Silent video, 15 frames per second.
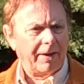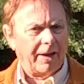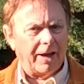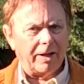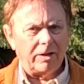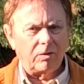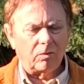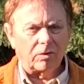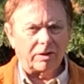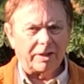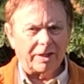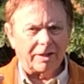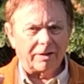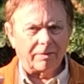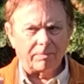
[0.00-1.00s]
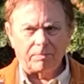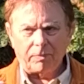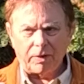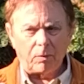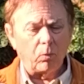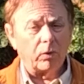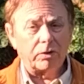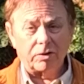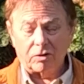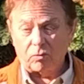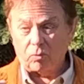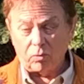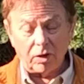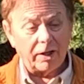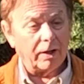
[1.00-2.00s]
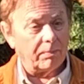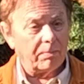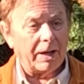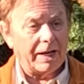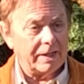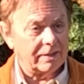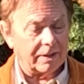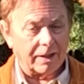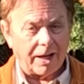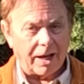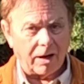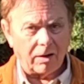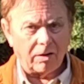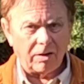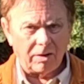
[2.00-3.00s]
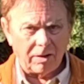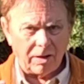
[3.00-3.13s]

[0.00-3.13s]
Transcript: And you'll get, which is really amazing, how